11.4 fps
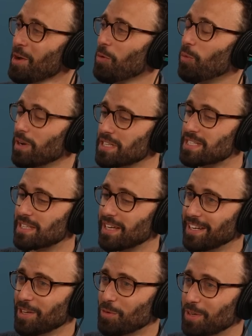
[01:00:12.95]
was
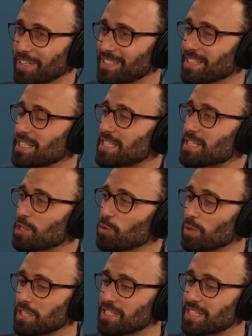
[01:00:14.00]
that you
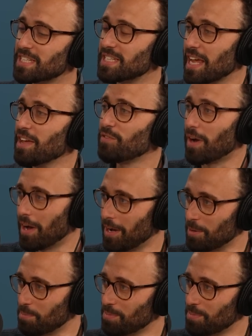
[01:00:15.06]
would save up.